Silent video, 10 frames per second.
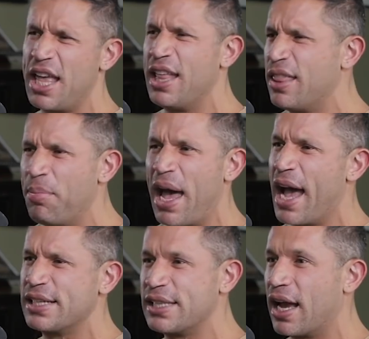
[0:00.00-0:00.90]
was like hitting the
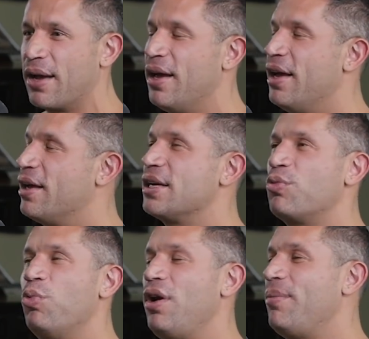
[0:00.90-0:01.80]
bag. I was
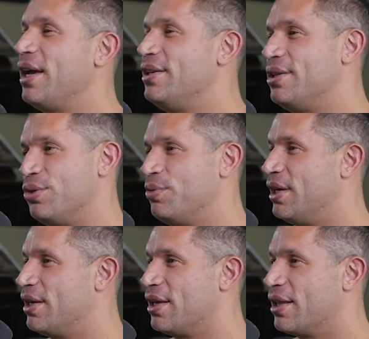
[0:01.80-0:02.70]
like, what am I
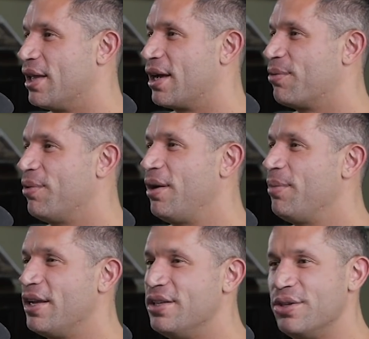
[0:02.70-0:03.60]
doing? Like, what
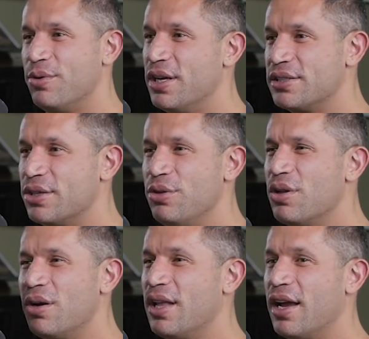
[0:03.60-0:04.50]
am I doing? So
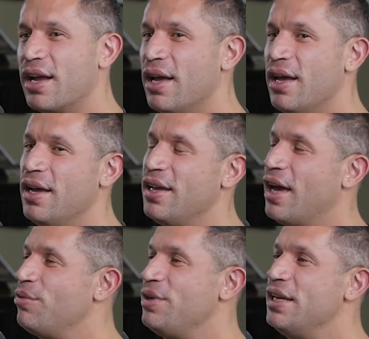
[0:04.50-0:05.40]
you learn like,
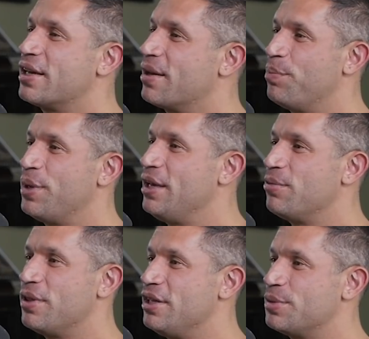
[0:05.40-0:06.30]
I don't need to
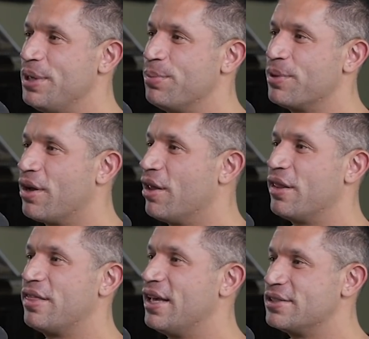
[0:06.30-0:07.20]
compete with these people at all
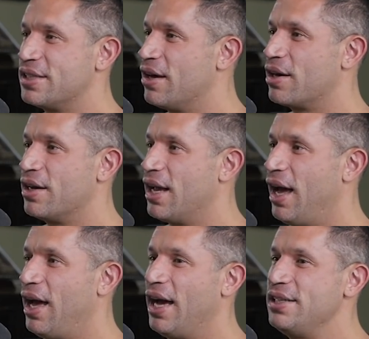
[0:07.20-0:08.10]
the things they're good
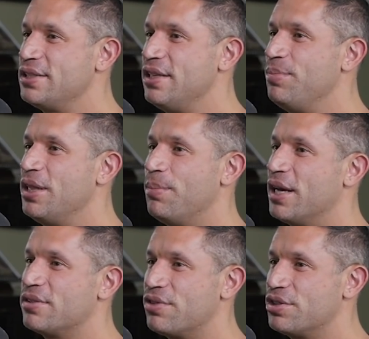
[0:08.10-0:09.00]
at. I just need to be the
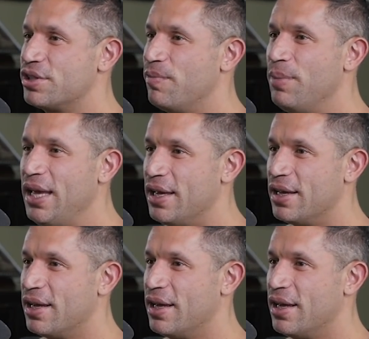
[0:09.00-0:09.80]
best version of me.